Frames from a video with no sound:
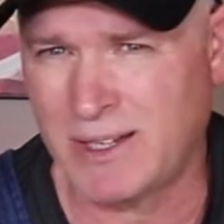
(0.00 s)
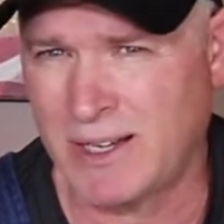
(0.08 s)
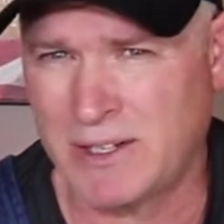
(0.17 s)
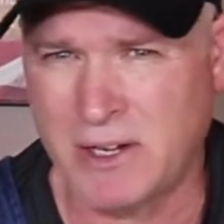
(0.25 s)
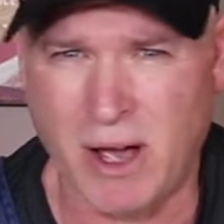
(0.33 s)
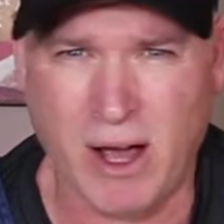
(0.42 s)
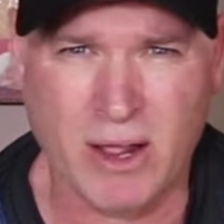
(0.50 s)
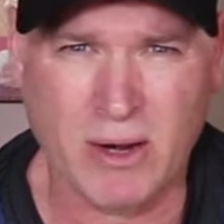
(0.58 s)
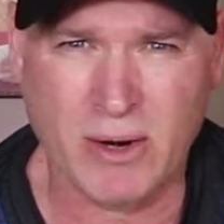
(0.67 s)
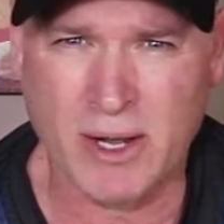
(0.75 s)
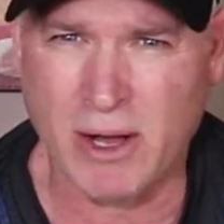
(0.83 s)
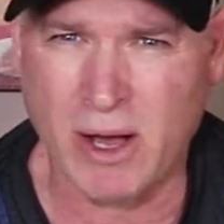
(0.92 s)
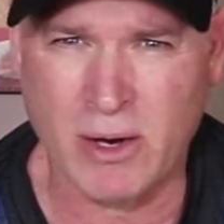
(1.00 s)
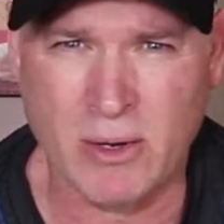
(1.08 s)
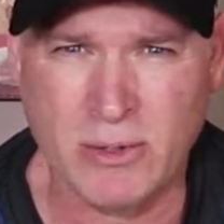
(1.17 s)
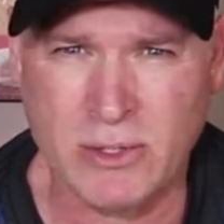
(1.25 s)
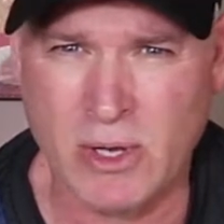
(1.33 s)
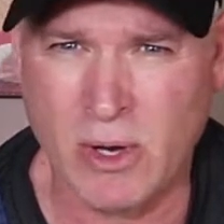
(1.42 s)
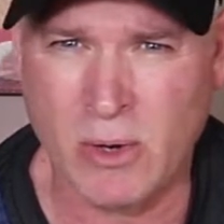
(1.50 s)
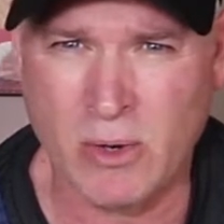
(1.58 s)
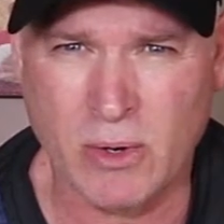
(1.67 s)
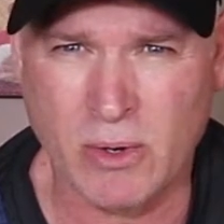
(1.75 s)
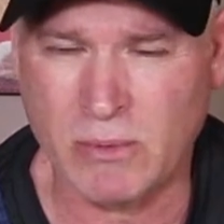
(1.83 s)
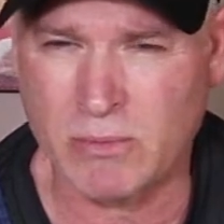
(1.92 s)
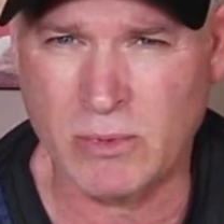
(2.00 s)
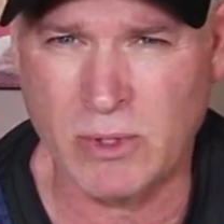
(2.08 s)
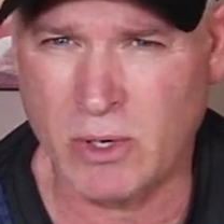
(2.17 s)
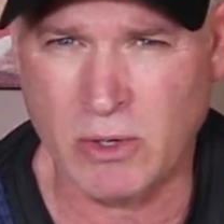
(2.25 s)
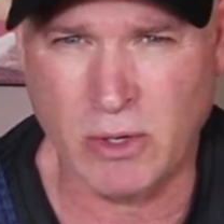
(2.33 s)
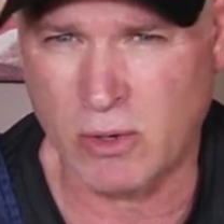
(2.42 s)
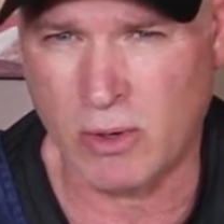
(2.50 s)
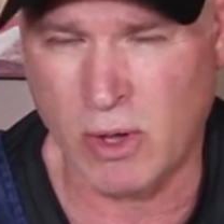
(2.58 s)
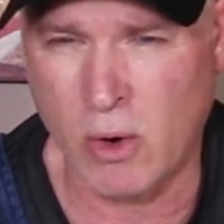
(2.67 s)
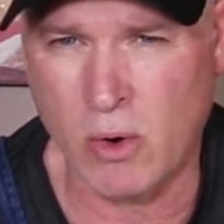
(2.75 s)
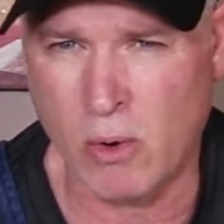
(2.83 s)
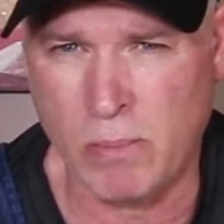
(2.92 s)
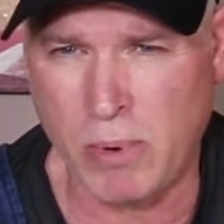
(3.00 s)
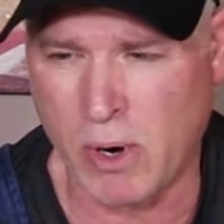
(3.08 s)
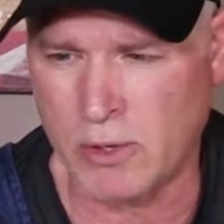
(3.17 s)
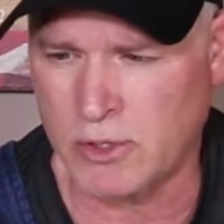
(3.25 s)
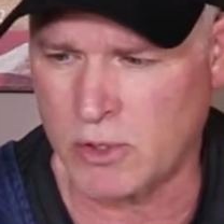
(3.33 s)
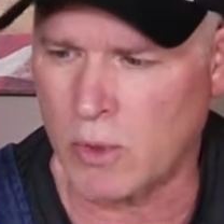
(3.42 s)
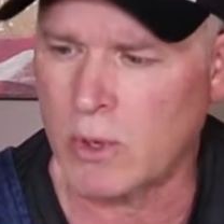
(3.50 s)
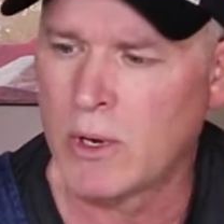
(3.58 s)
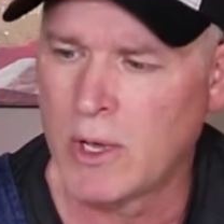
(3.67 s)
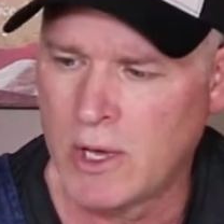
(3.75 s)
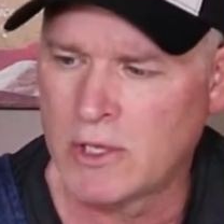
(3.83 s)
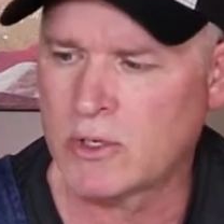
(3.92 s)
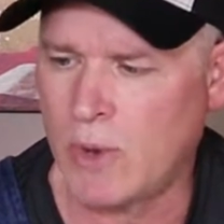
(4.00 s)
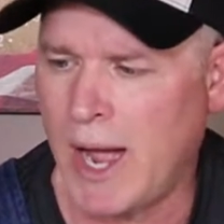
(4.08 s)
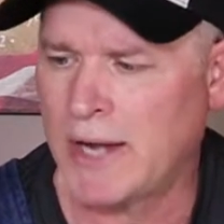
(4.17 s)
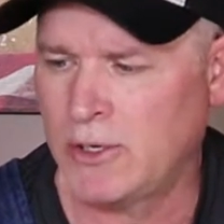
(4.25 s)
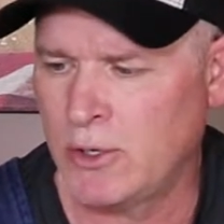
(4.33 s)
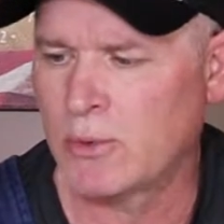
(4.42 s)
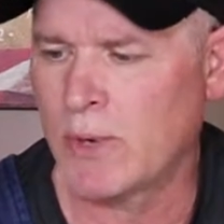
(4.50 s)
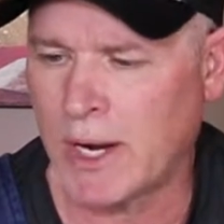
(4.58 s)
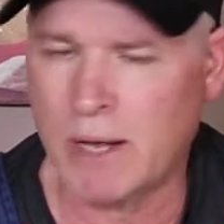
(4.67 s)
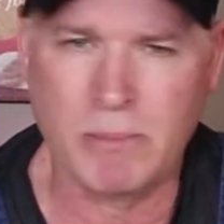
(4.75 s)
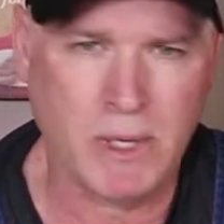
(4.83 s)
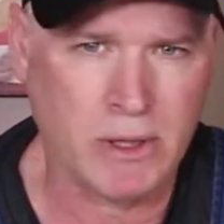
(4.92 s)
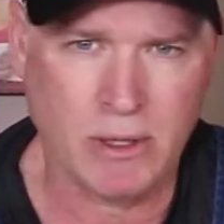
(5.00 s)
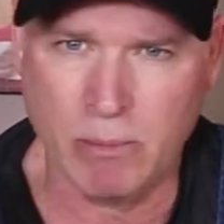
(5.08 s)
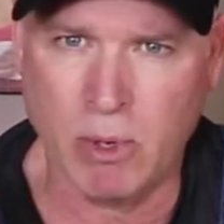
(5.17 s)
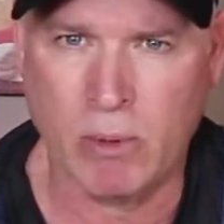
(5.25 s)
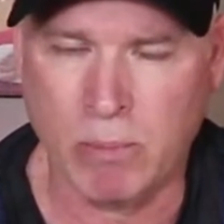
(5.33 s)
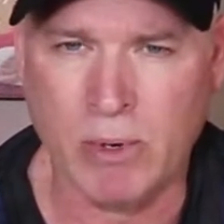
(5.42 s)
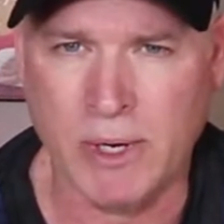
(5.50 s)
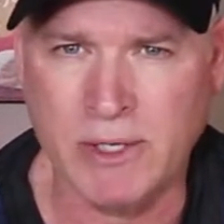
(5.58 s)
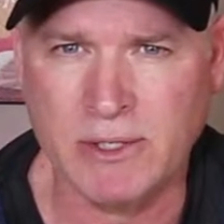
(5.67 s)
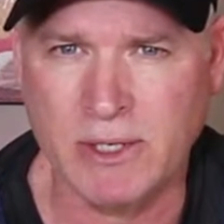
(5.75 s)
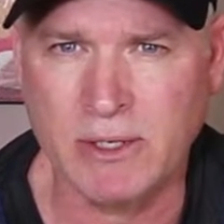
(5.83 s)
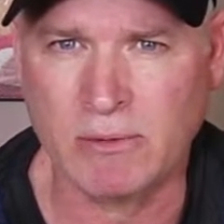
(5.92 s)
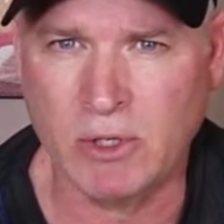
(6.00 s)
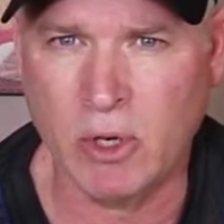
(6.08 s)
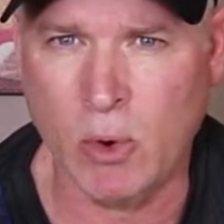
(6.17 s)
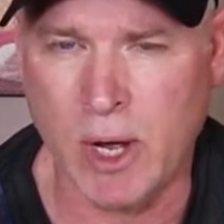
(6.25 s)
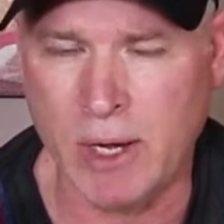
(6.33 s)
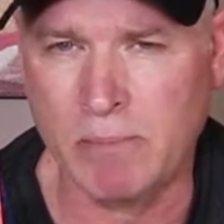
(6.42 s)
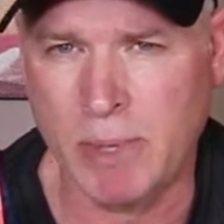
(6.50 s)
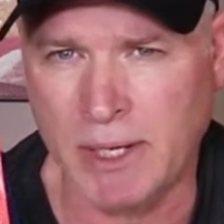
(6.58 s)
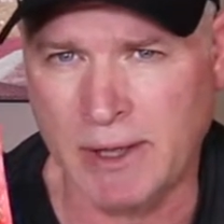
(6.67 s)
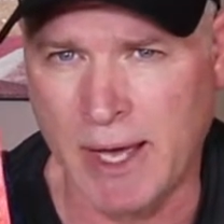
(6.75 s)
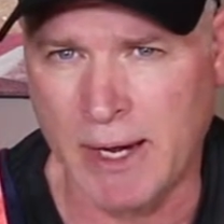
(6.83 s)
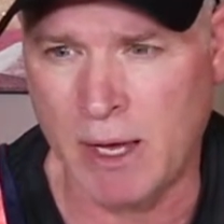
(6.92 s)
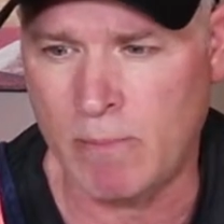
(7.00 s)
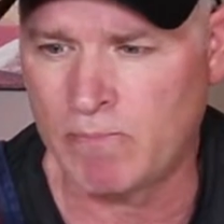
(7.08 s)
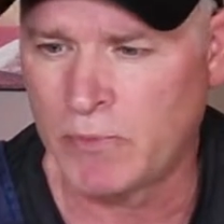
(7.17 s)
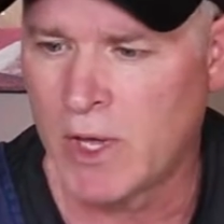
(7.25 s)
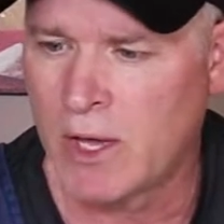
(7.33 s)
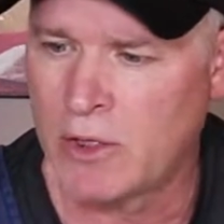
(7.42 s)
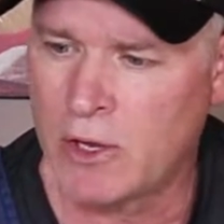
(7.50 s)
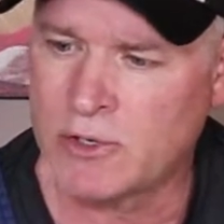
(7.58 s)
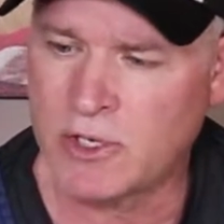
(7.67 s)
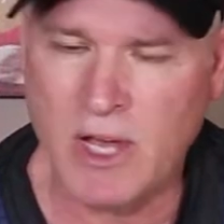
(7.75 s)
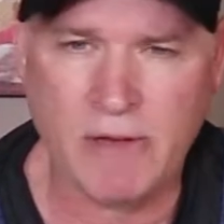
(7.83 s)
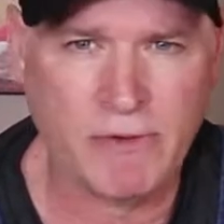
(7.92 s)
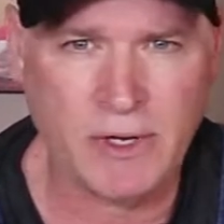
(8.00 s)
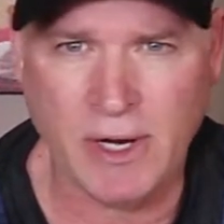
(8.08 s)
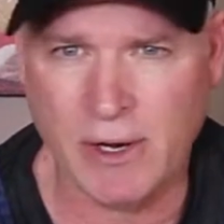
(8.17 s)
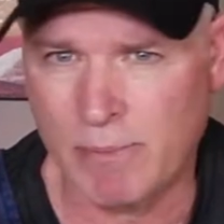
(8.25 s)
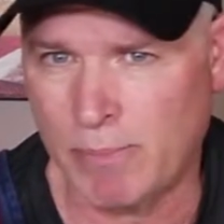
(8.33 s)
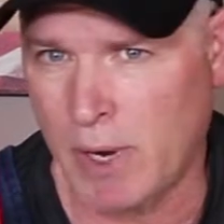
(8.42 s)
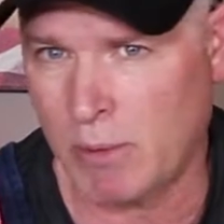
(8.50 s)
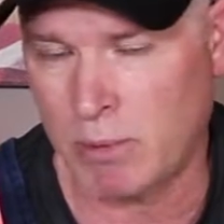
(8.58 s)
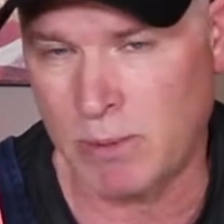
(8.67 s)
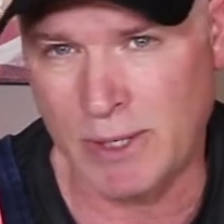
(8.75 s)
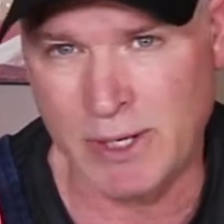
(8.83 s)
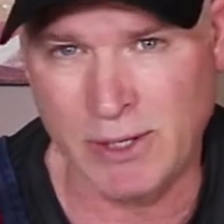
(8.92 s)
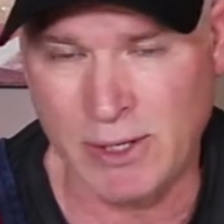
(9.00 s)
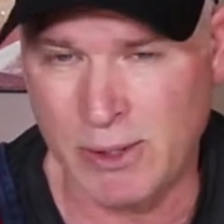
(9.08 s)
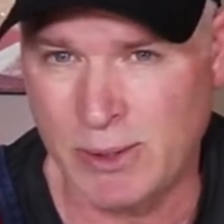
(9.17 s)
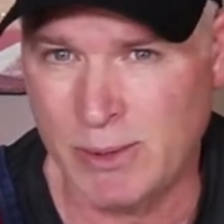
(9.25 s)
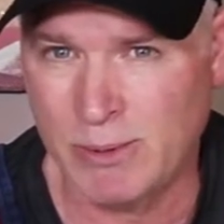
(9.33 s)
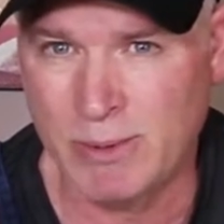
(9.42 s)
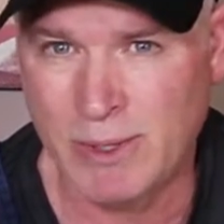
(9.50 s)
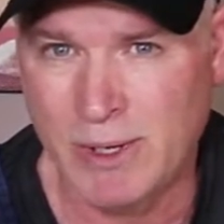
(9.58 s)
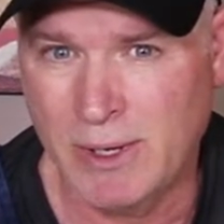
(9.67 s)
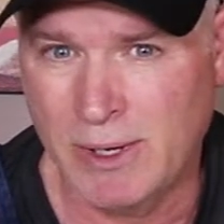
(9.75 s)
$1 at AutoZone or your local parts store. So I do recommend the bulb grease, and you go ahead and pick that up. There's enough in here probably to do